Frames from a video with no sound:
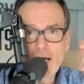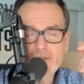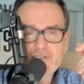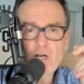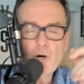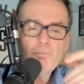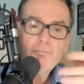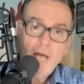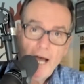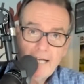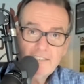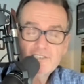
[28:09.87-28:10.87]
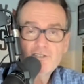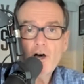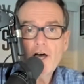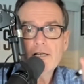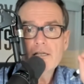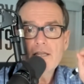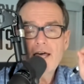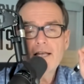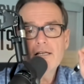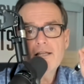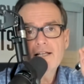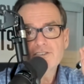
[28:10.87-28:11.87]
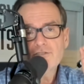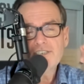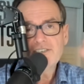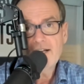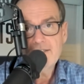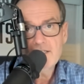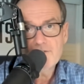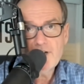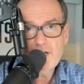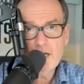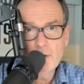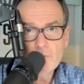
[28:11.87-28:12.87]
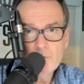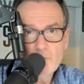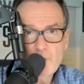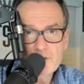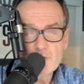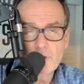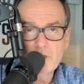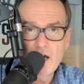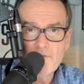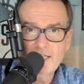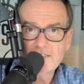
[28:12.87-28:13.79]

So I just thought that's the reason I did the video with Jordan Love.